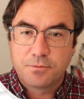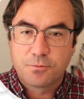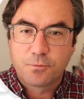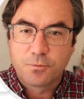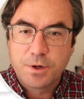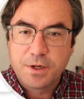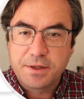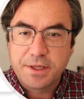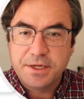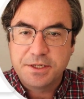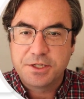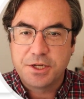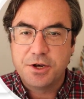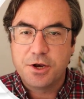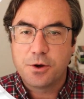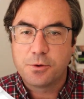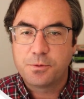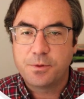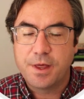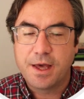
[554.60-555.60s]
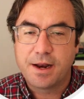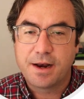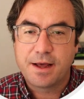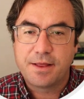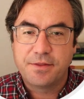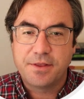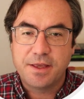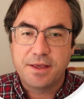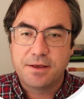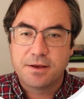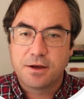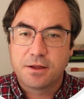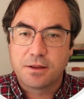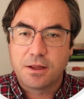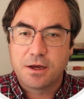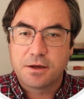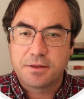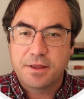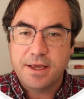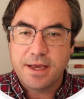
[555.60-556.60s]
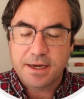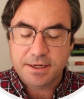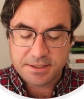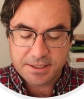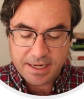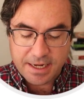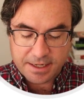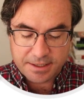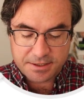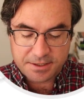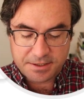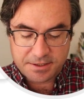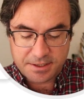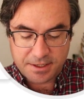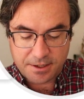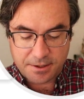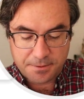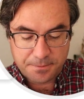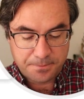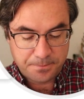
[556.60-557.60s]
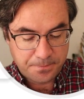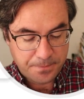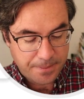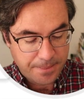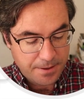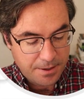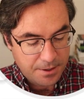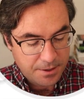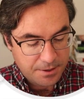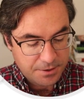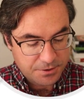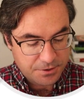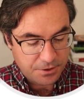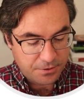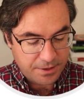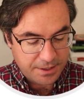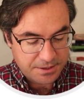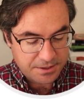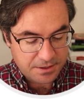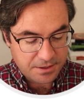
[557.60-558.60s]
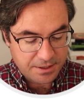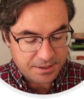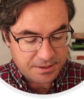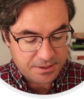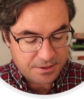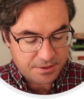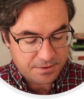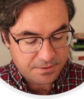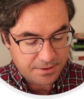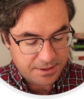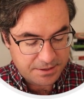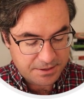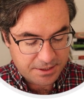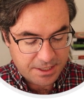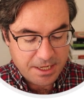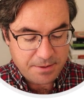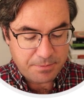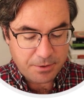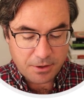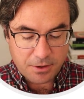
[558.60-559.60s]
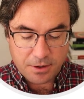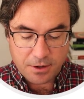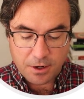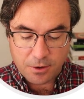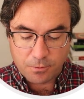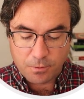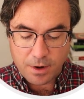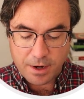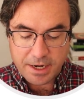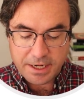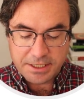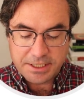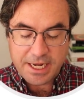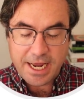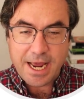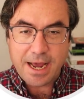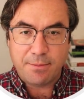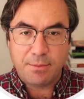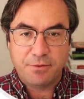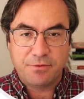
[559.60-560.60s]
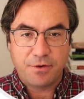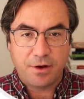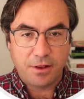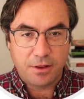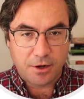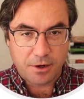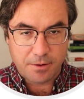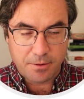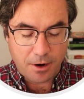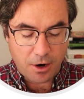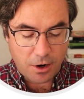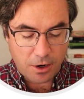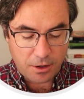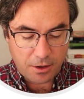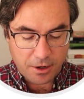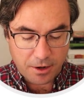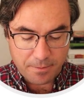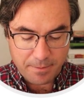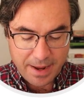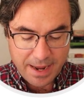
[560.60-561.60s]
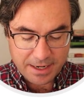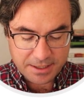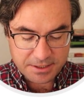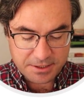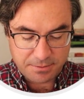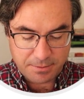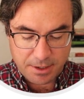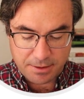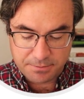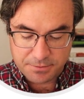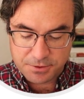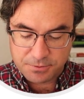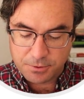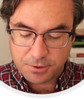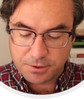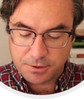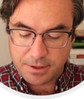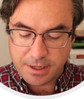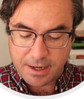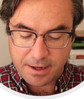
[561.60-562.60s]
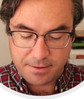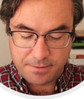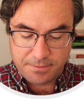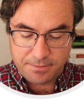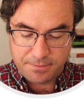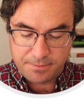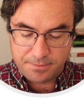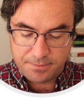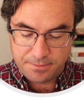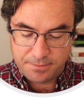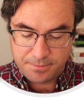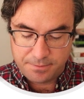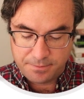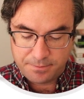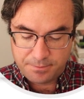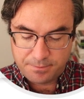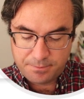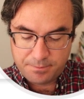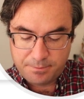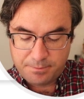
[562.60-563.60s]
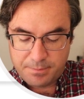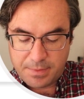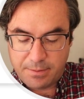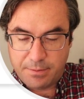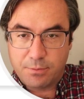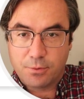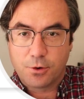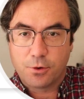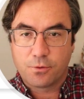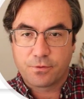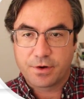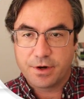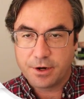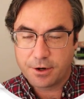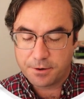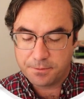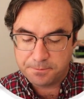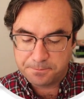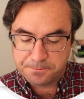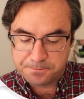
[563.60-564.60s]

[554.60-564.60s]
really denote that along the x-axis there. So let's keep a running tab of all our maximums. We'll maybe put it over here.